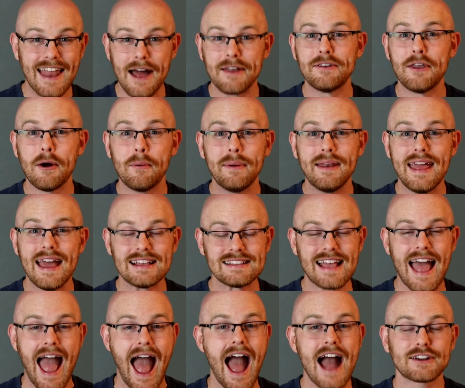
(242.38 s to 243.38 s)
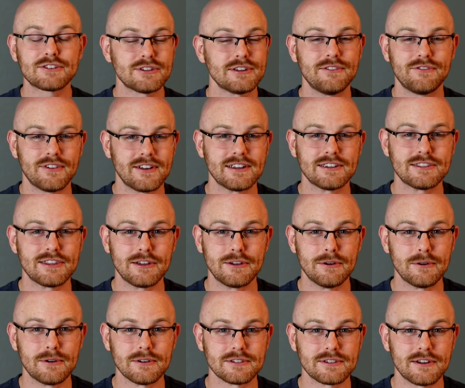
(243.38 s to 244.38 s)
Now, nobody has actually finished the
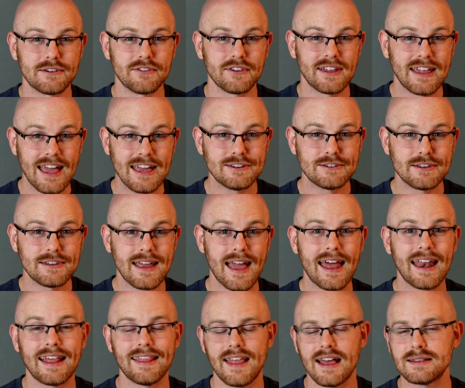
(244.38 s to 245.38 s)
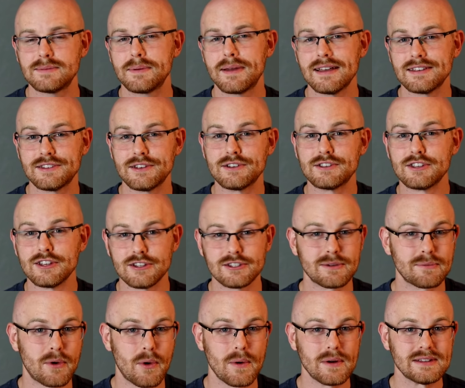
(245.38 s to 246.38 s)
Google certification yet, and that's because there's still
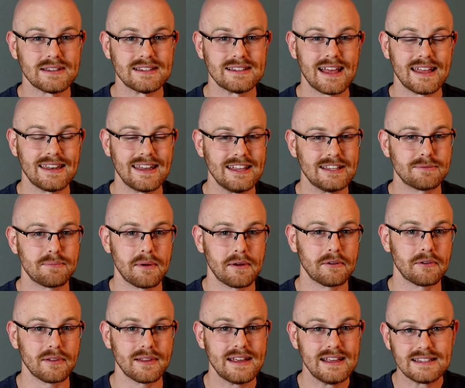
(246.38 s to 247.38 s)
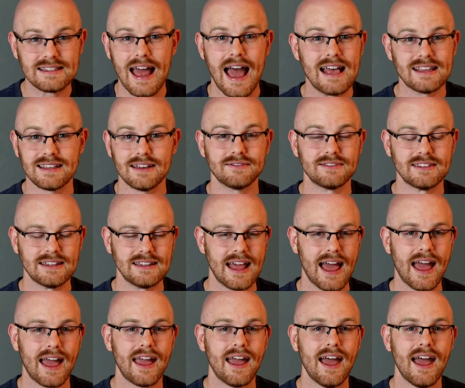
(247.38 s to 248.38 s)
some courses that need to be released as of
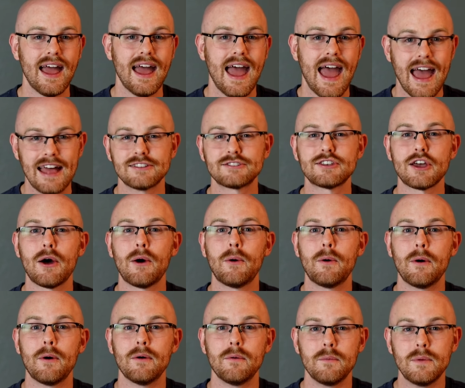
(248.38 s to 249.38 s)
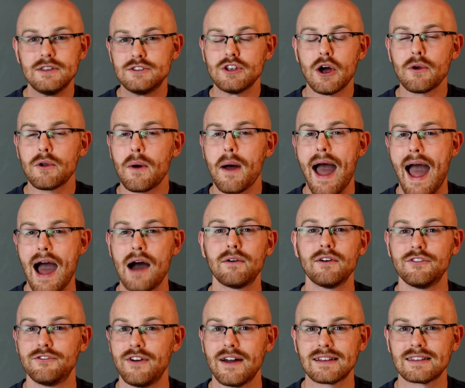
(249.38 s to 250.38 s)
today. And so we don't know
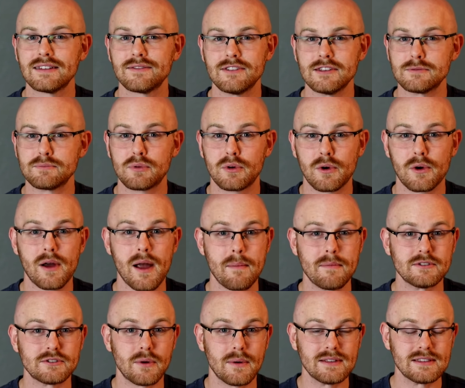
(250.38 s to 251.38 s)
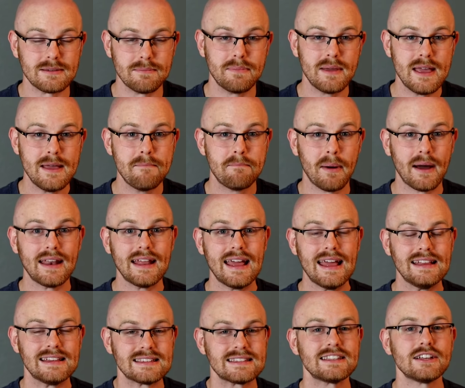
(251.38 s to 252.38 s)
how effective this program is going to be, but
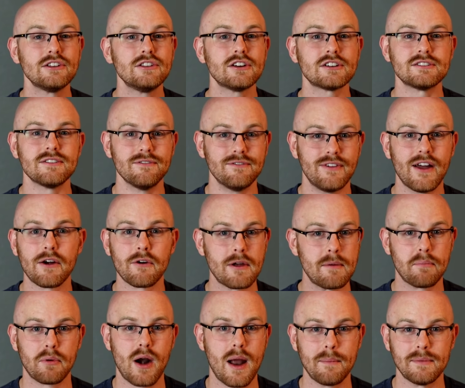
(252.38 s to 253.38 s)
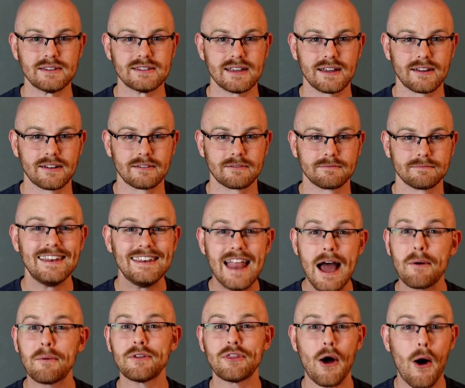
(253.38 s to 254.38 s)
it still looks very promising.
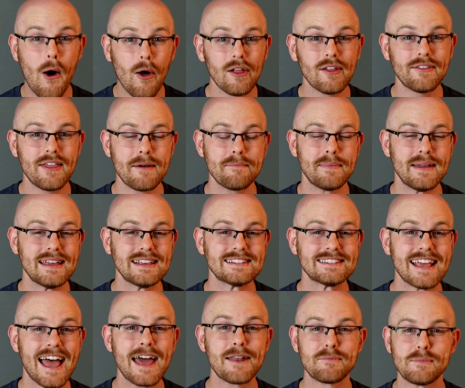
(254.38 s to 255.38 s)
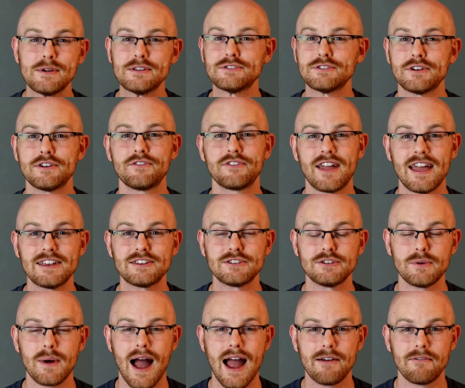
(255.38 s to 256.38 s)
Now, with all that being said, which
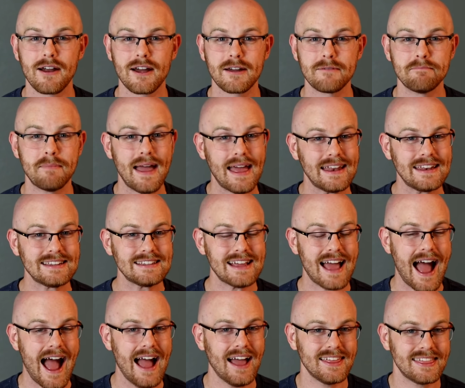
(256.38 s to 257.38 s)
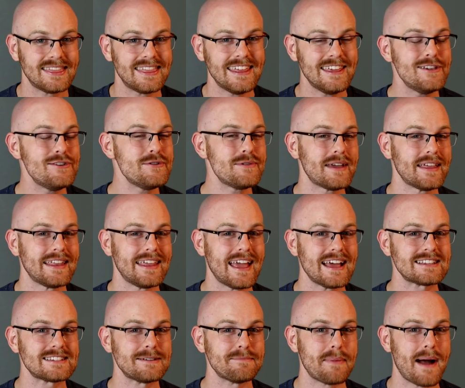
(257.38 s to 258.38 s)
certification do I recommend? I think you can
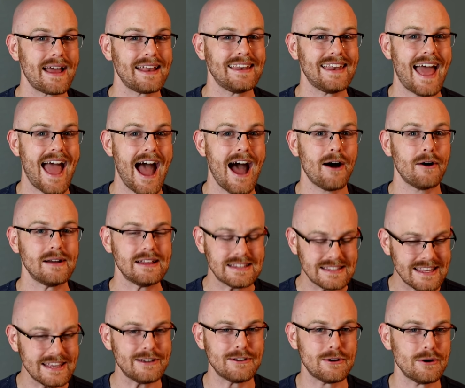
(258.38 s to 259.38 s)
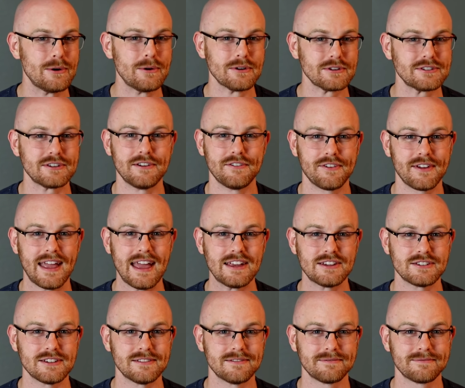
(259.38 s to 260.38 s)
guess it by now. It's the Google
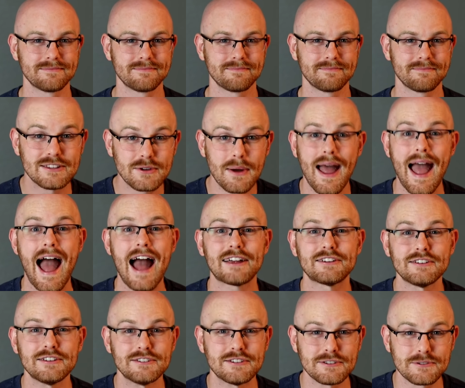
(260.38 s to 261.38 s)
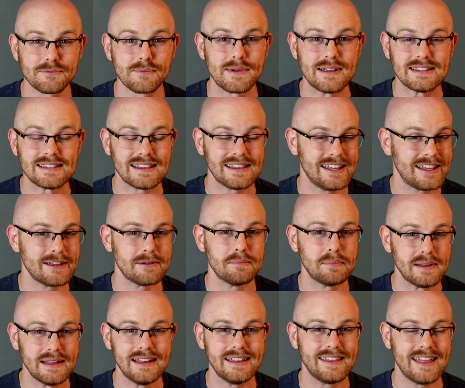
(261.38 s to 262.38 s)
certification. So I actually just recently
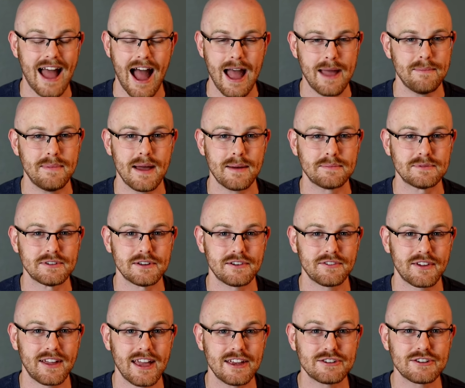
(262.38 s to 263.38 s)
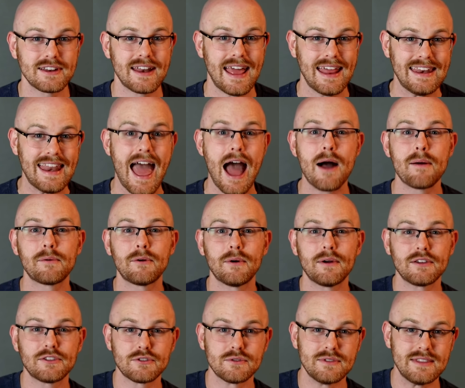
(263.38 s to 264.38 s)
completed the IBM certification and now I'm
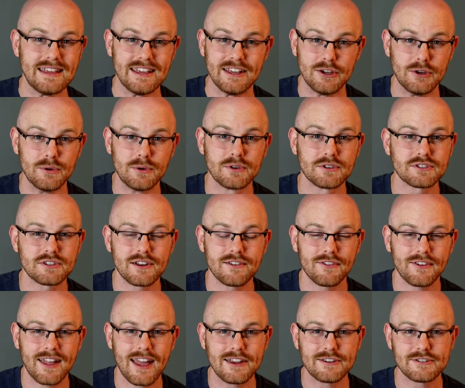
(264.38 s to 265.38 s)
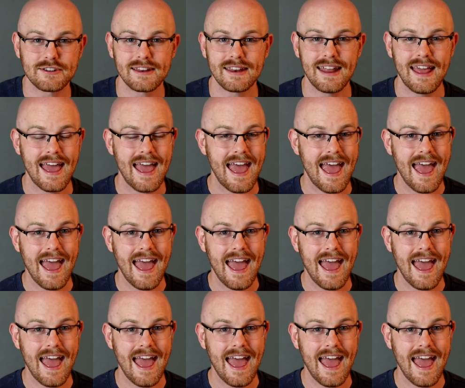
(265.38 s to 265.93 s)
going through the Google certification.